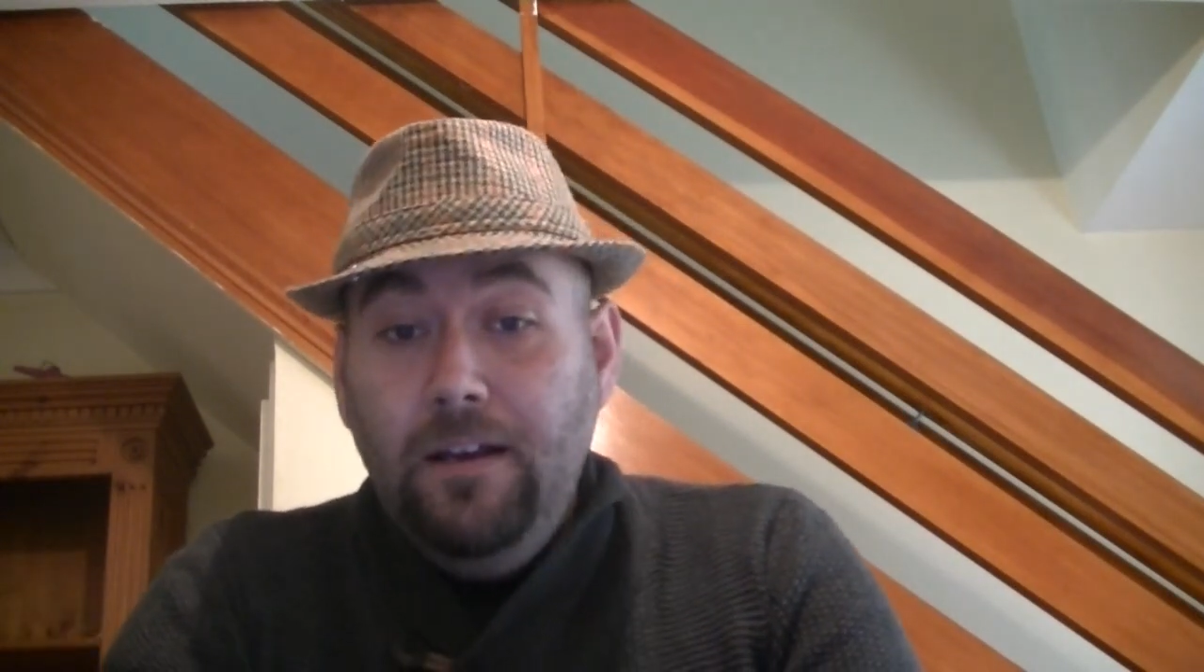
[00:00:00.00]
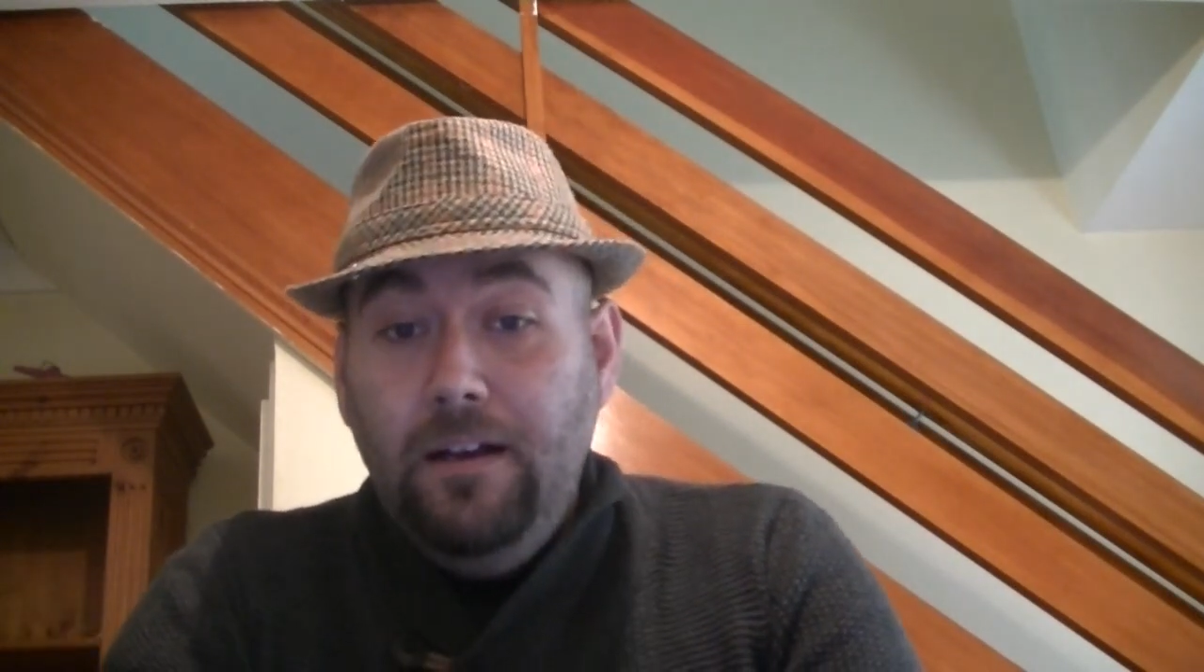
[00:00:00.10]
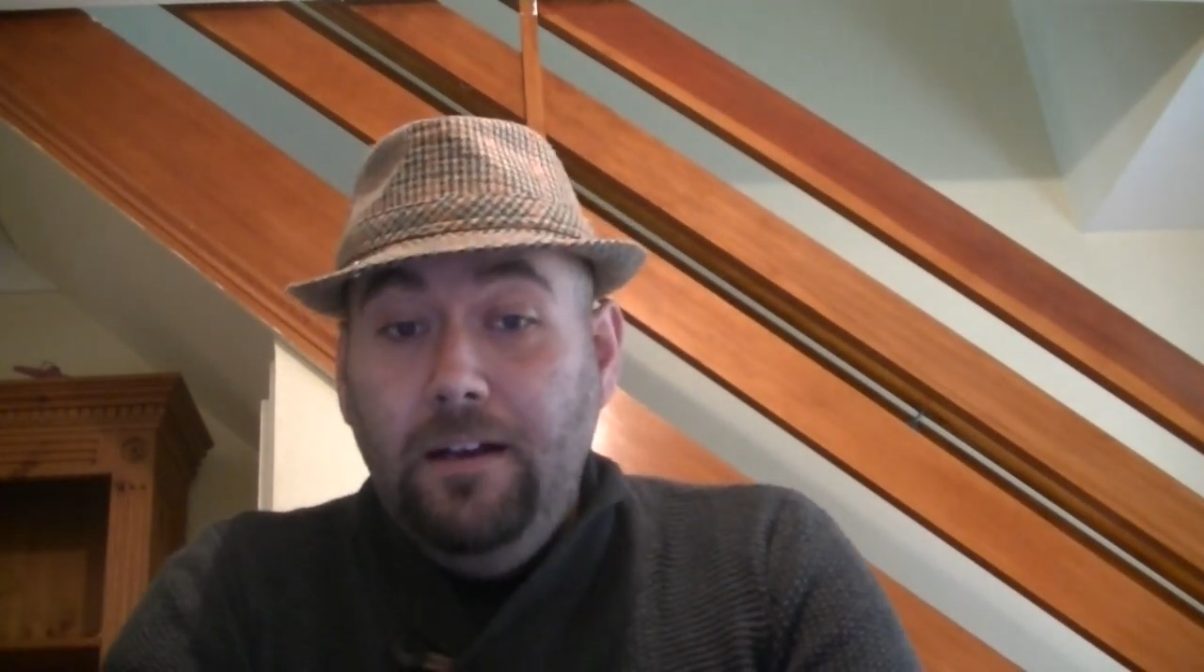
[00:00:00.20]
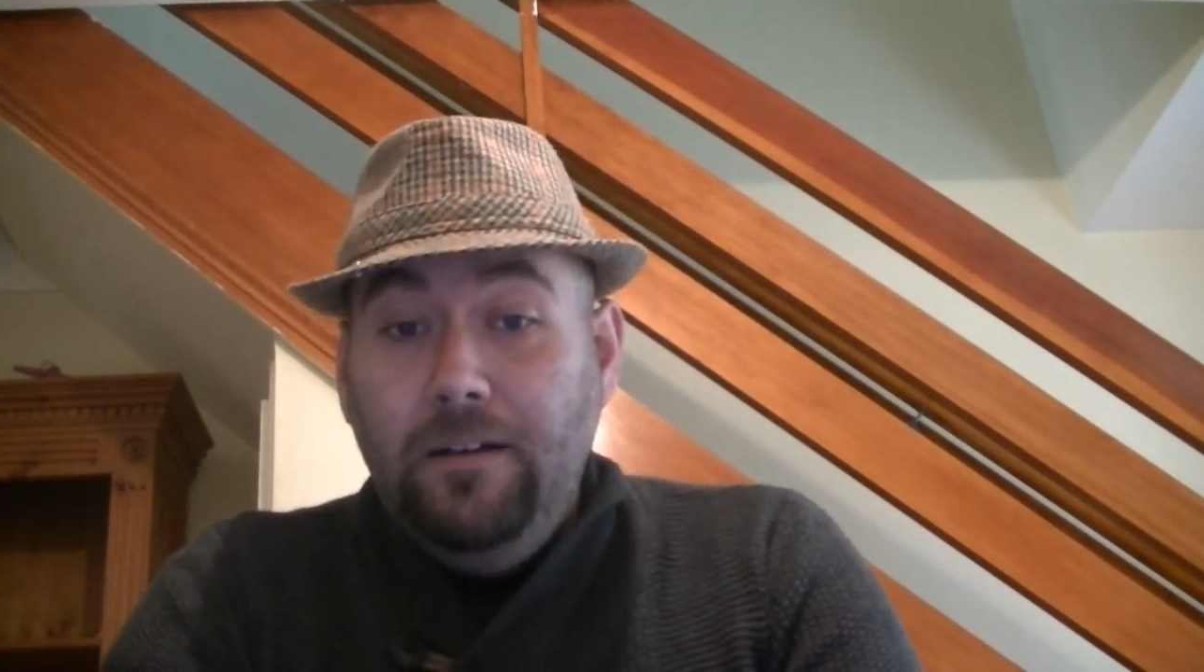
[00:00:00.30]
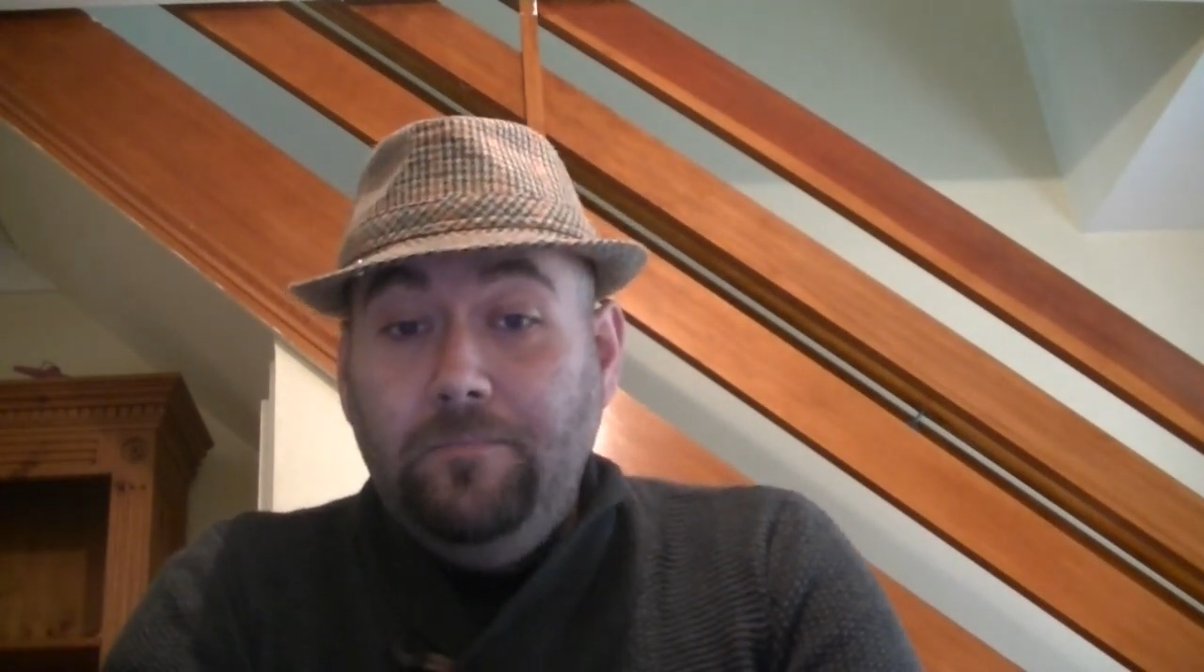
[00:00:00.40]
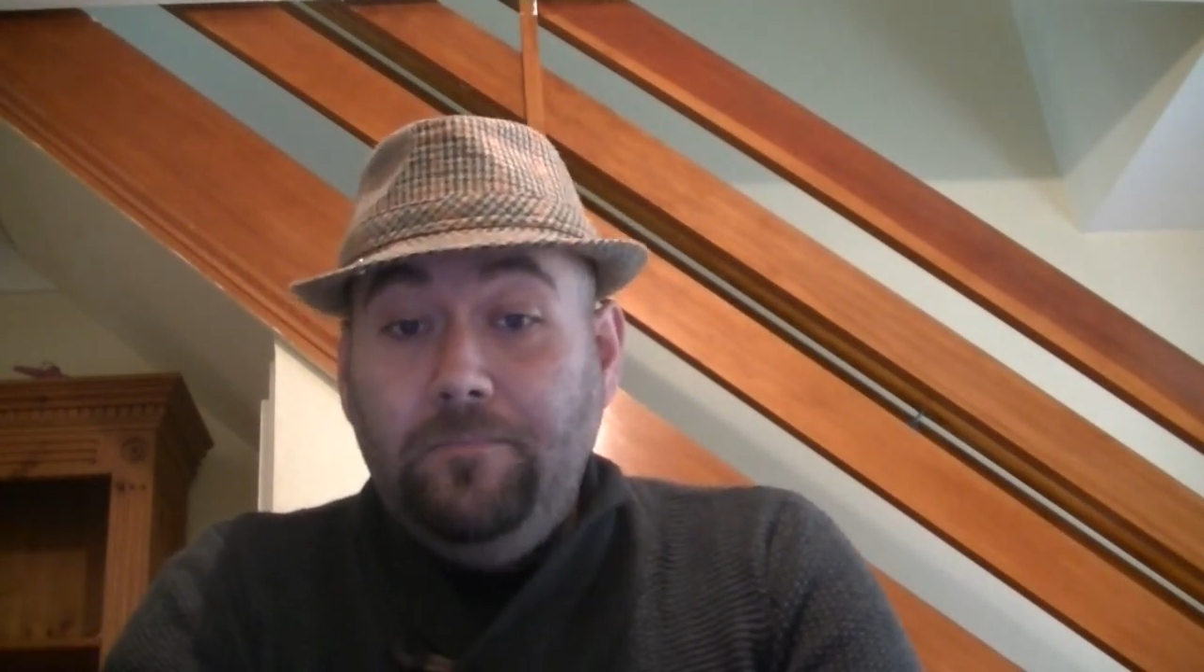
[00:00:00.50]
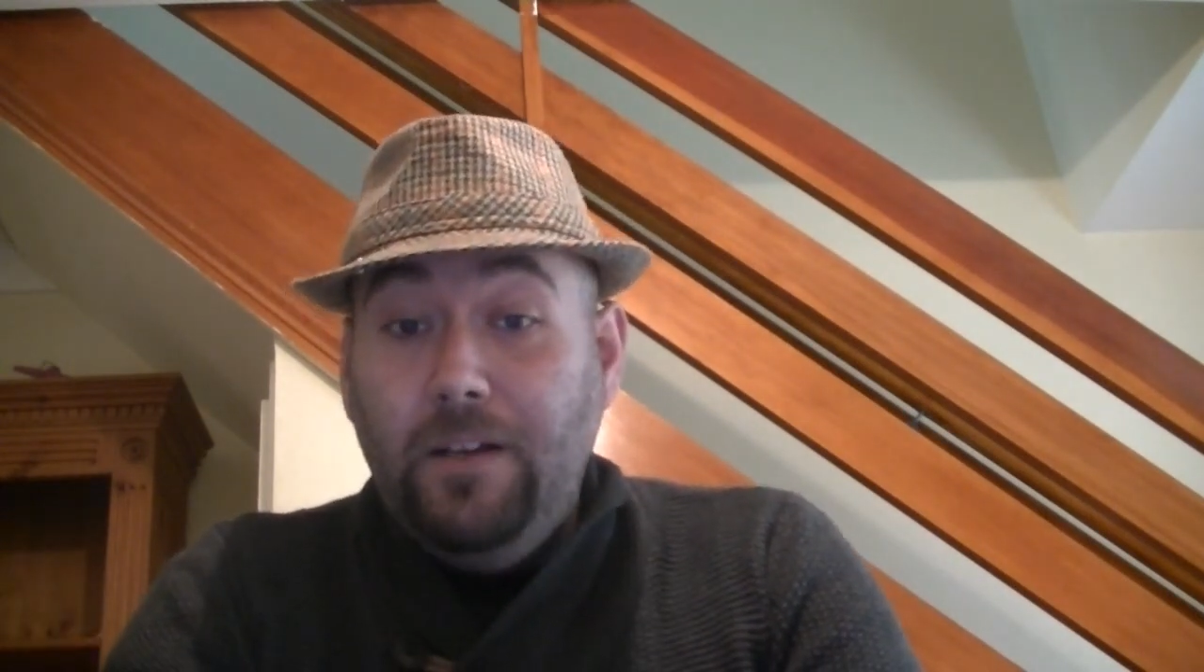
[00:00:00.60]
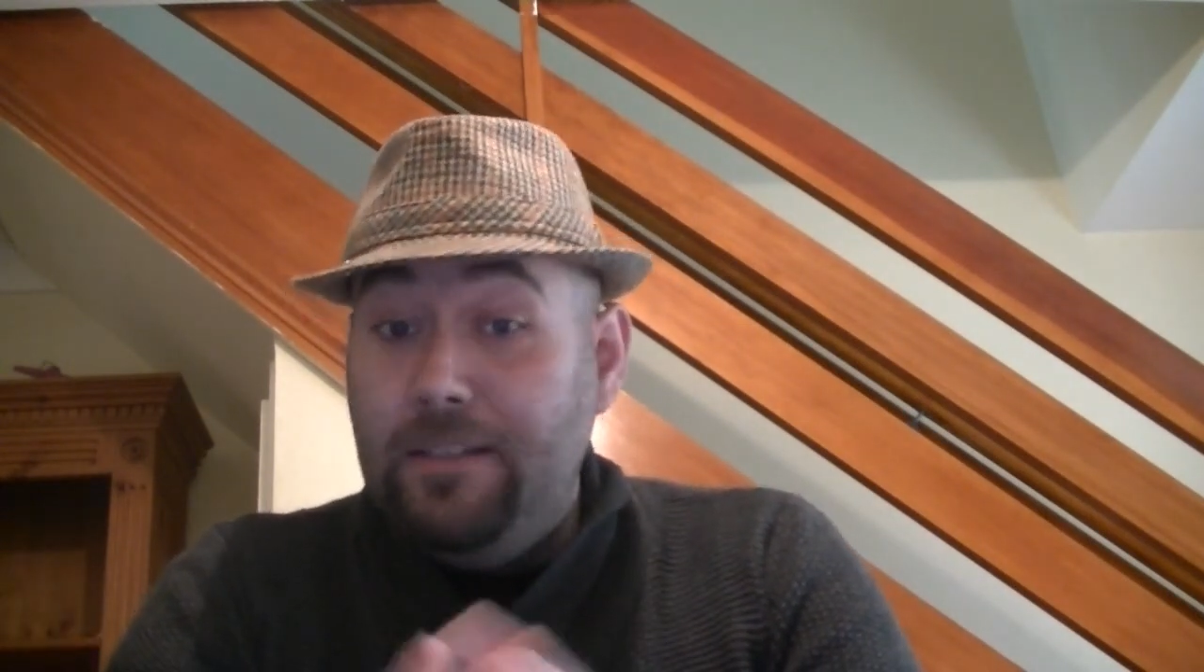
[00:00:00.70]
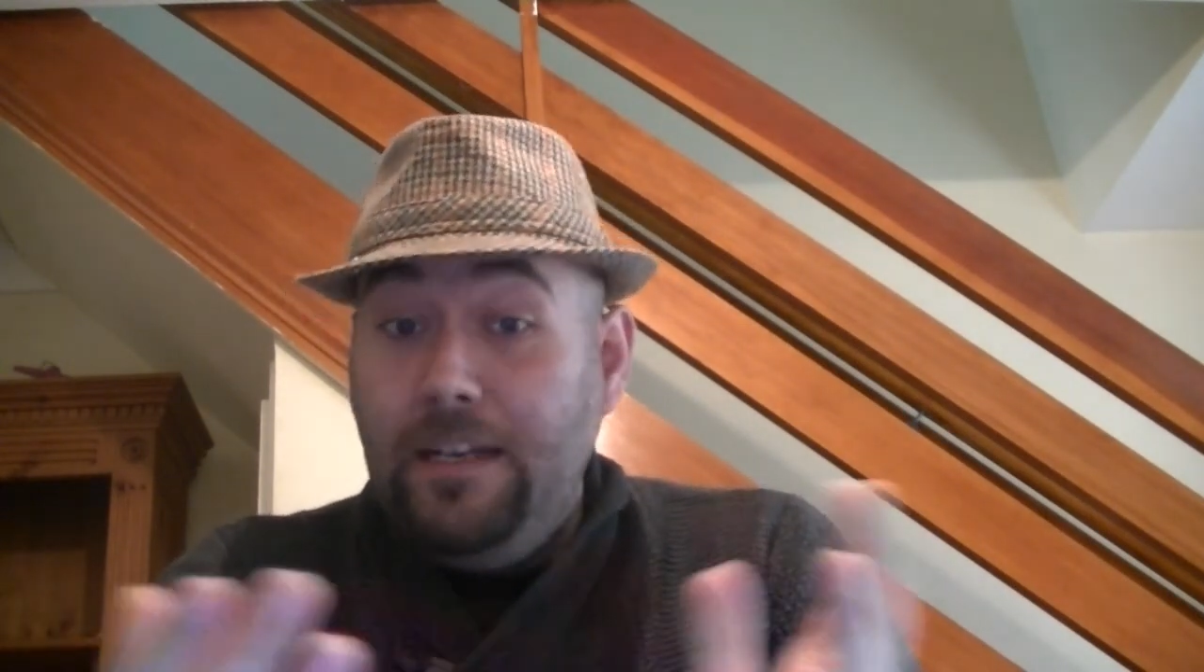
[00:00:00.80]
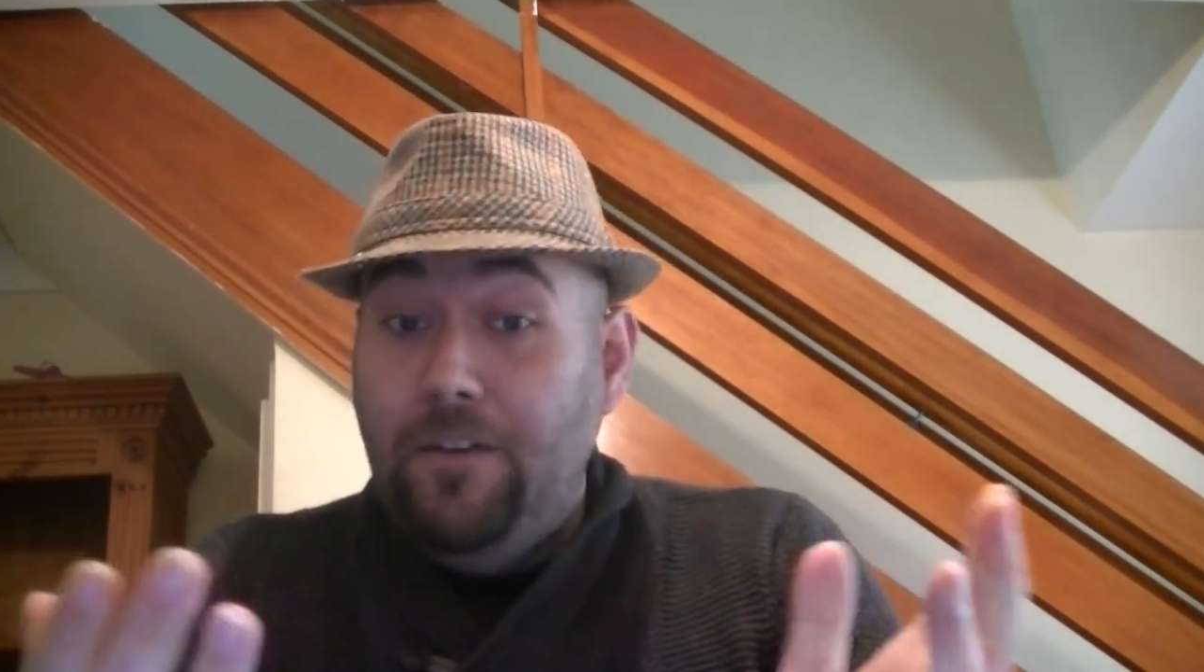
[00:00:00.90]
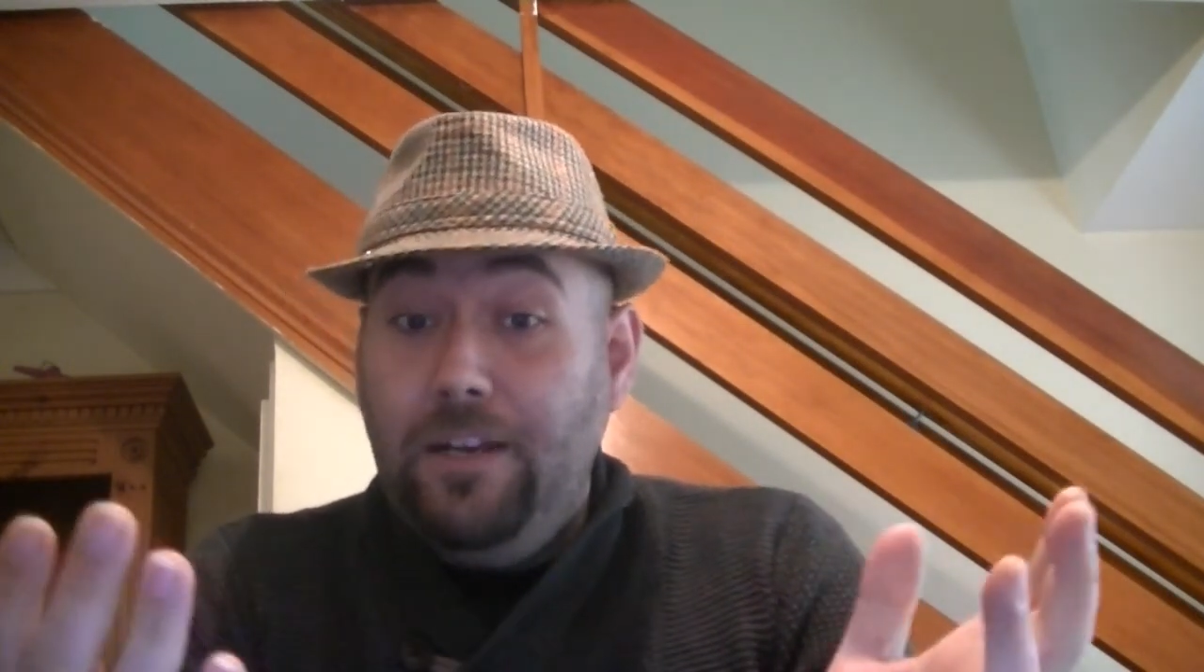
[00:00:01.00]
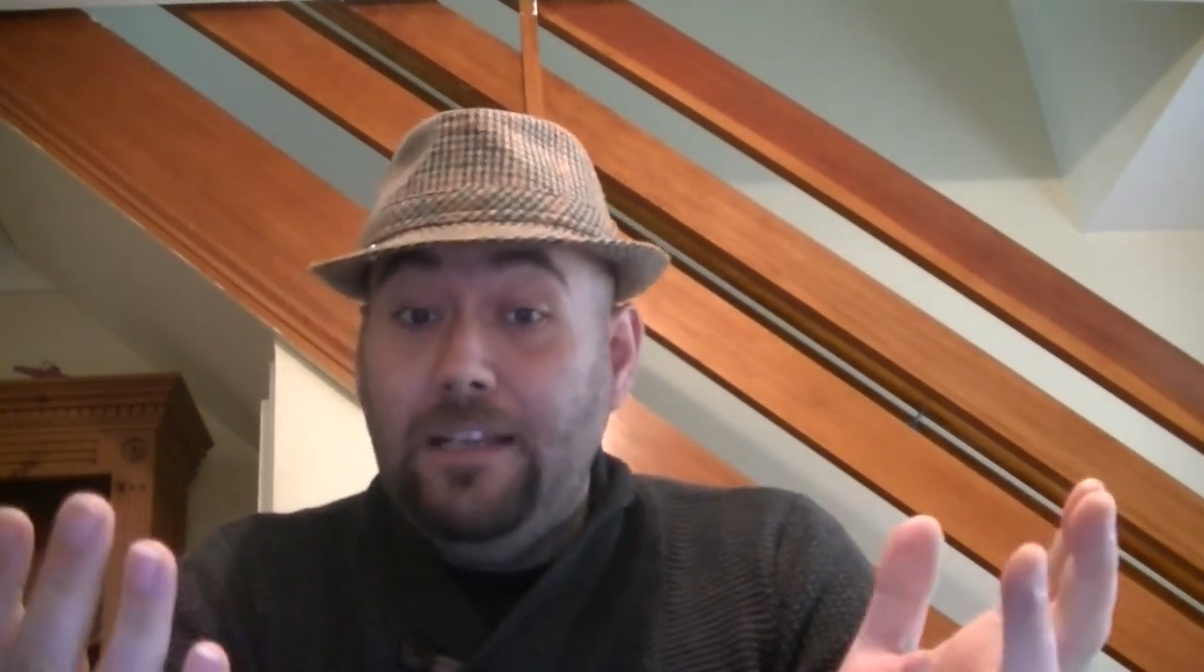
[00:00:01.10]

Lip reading: I didn't have